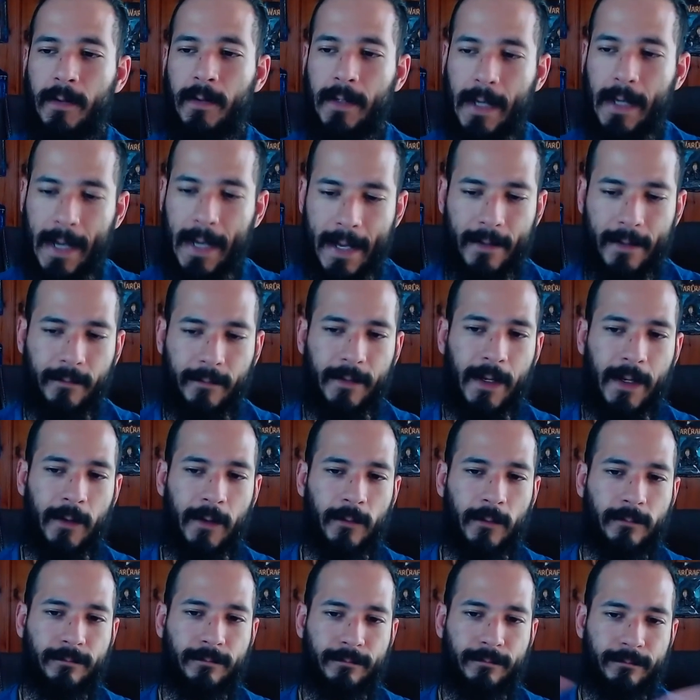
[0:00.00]
again,
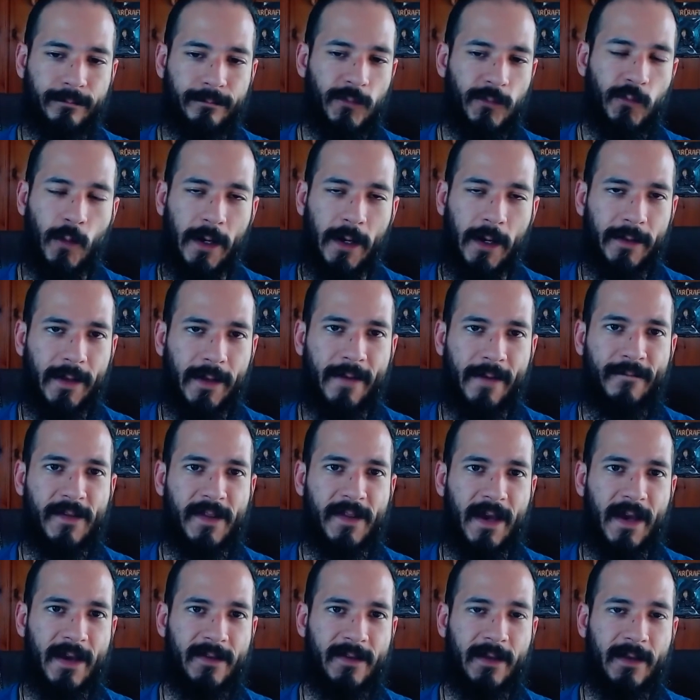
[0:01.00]
just wanted to
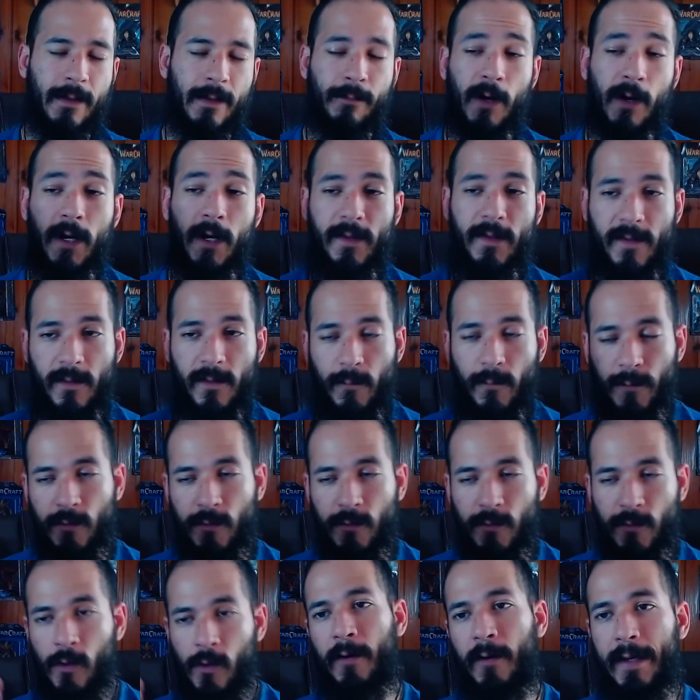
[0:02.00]
emphasize that part, since we
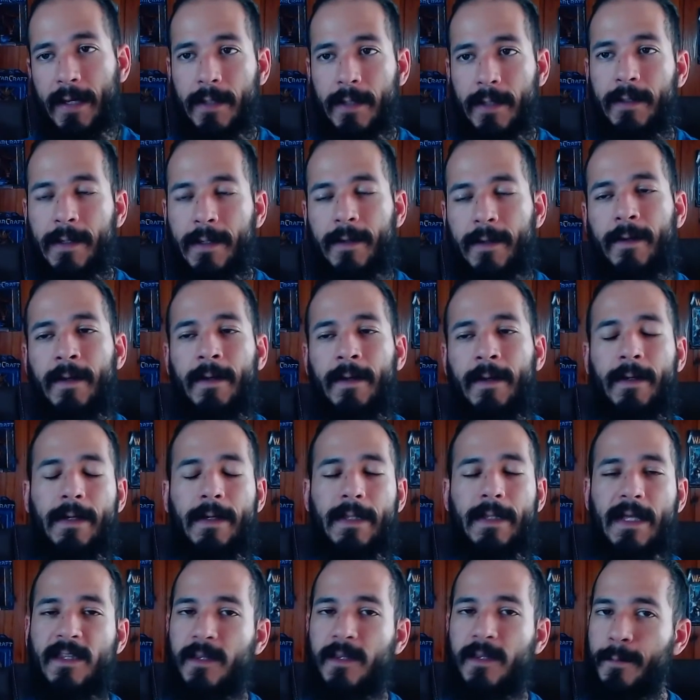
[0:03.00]
talk about healing.
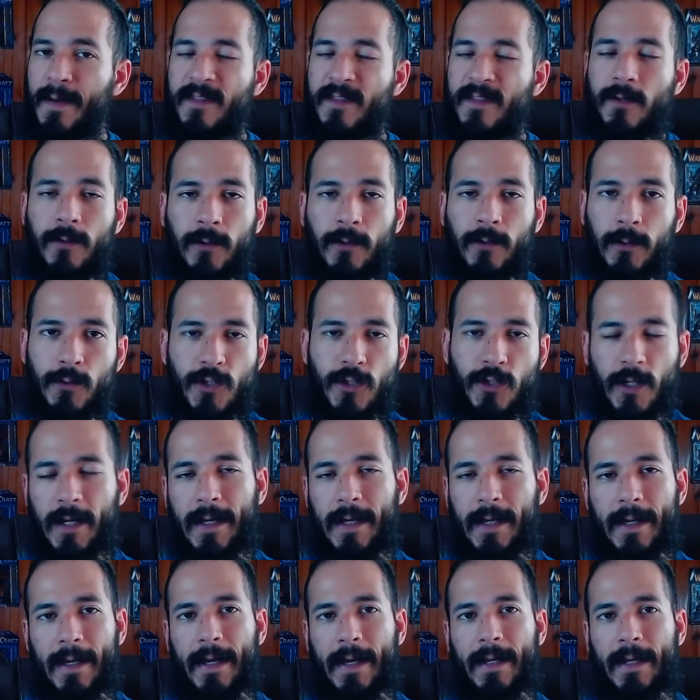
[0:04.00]
That's the best conclusion I
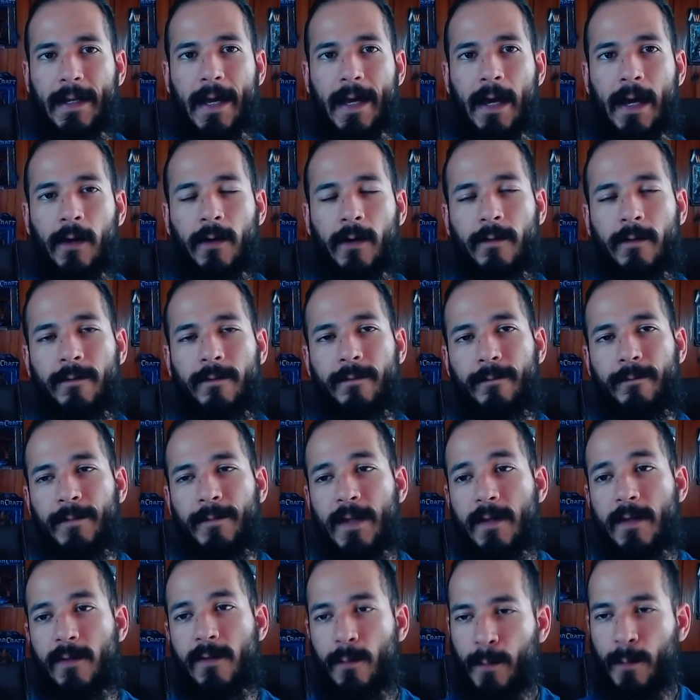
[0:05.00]
can get out of
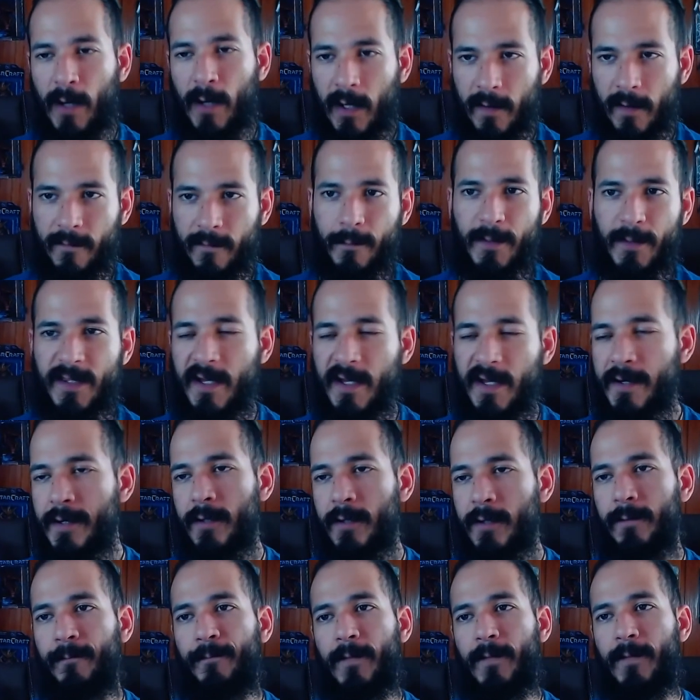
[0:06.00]
this part of the
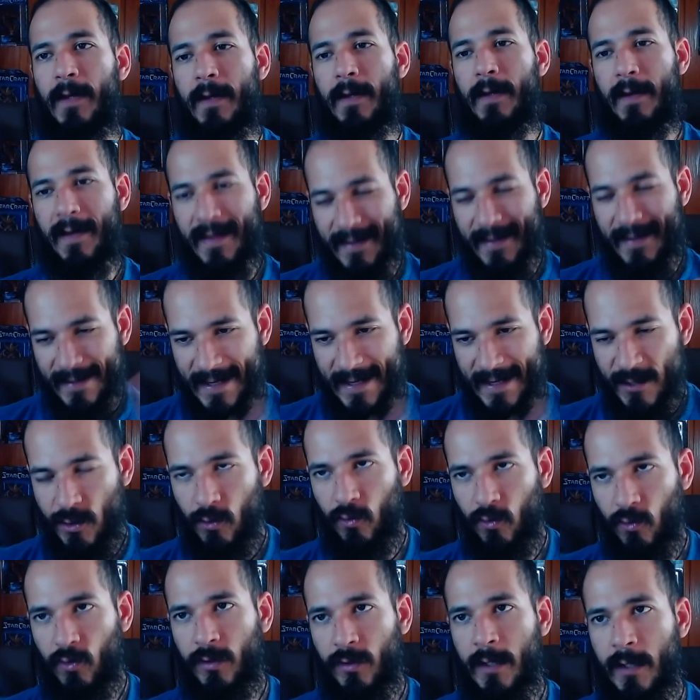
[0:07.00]
material.
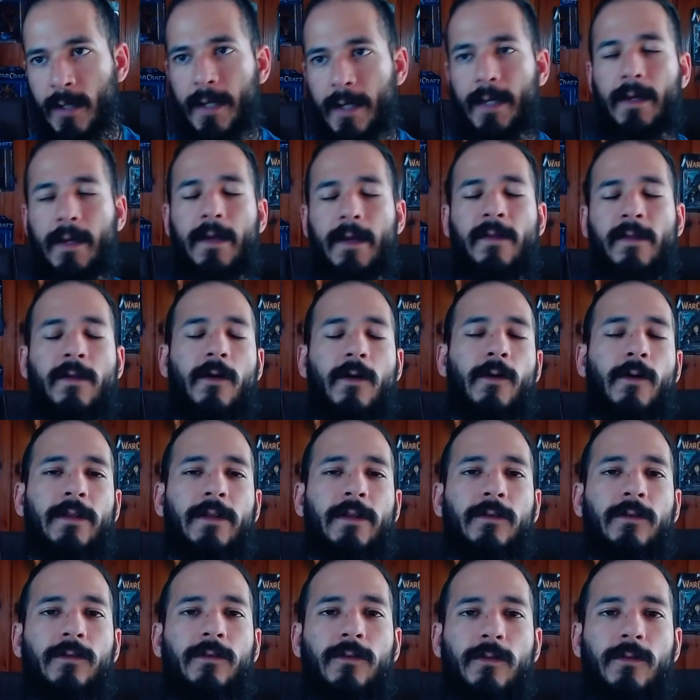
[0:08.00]
Session 30 is
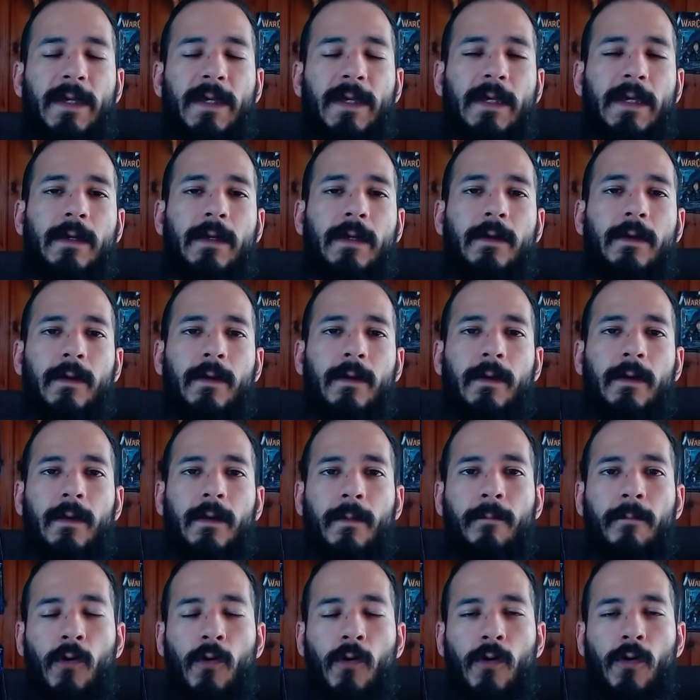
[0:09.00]
going to be
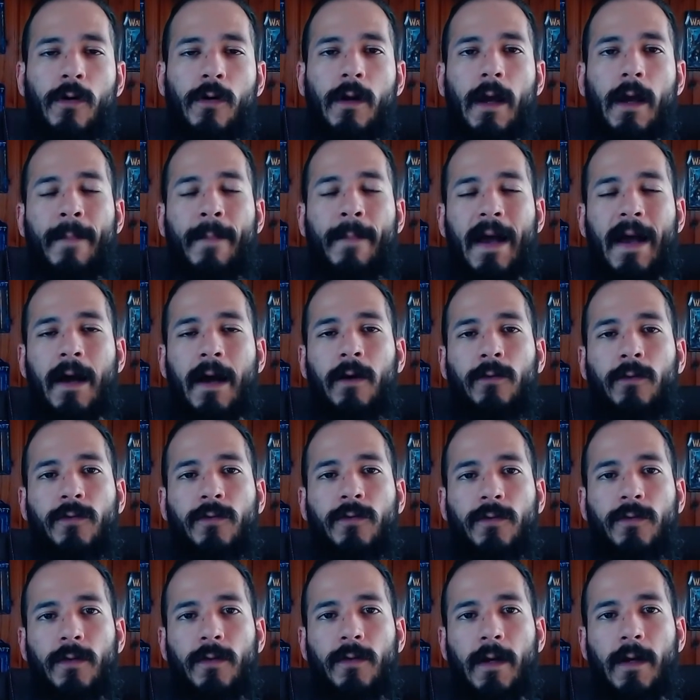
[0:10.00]
more
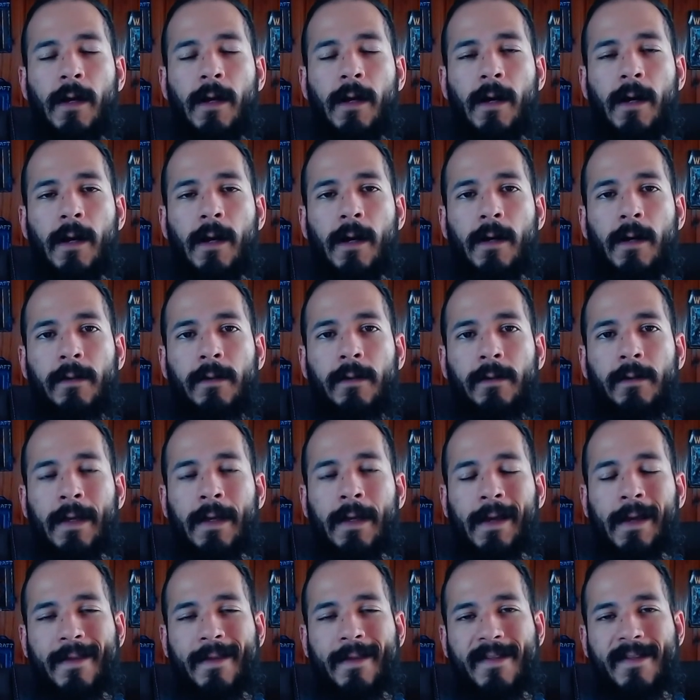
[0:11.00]
about,
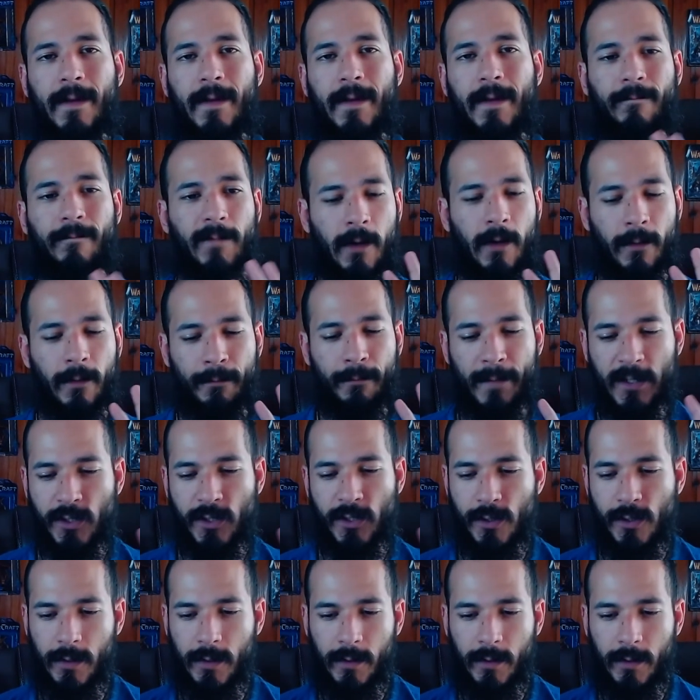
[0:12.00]
like I said, a
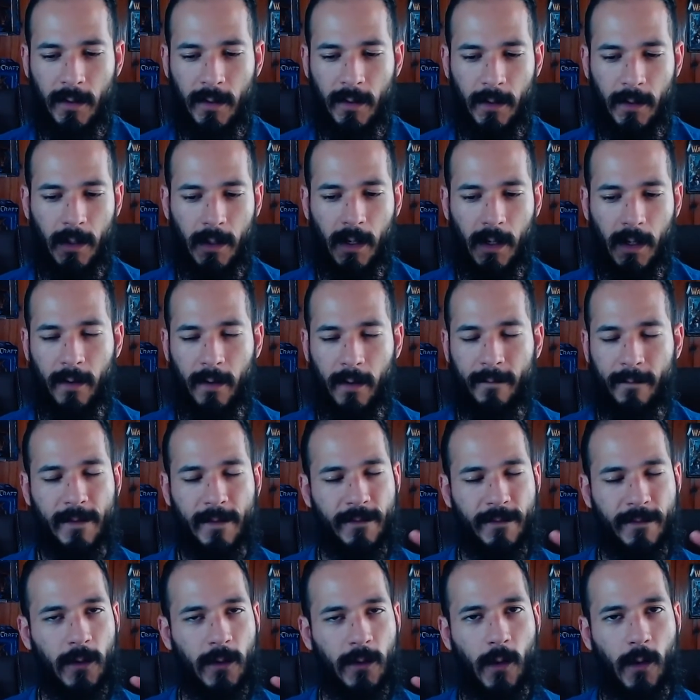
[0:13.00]
mixture of
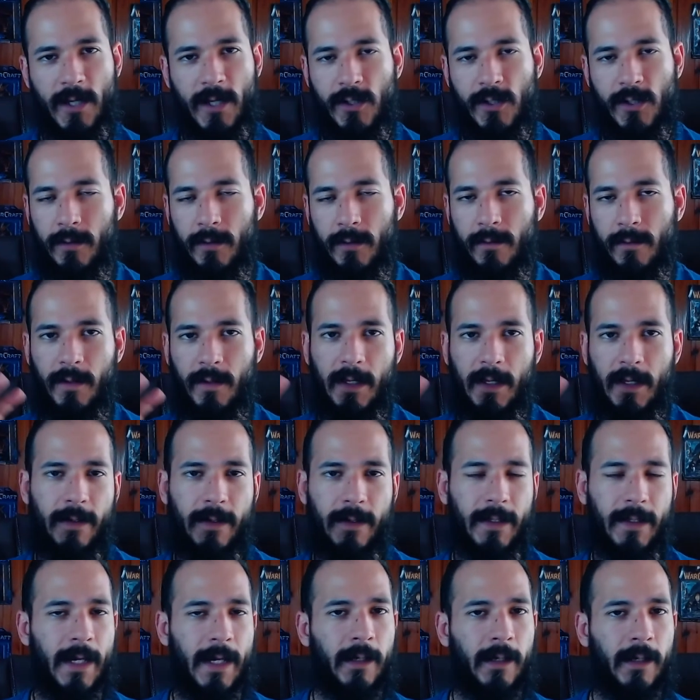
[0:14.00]
different questions here
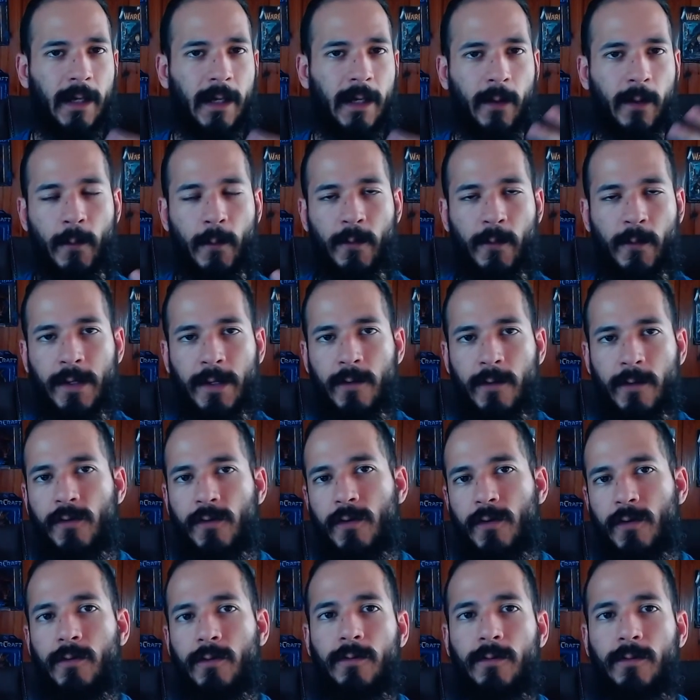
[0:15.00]
and there, like we were
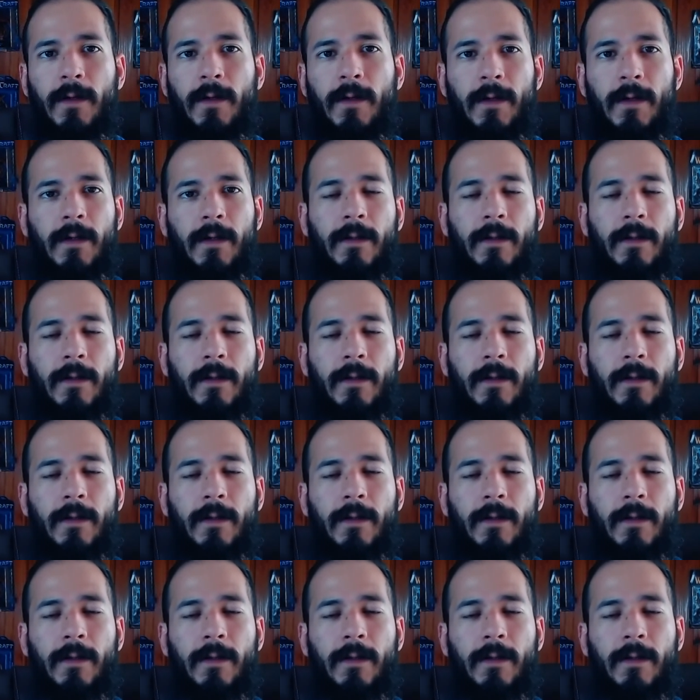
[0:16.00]
used to.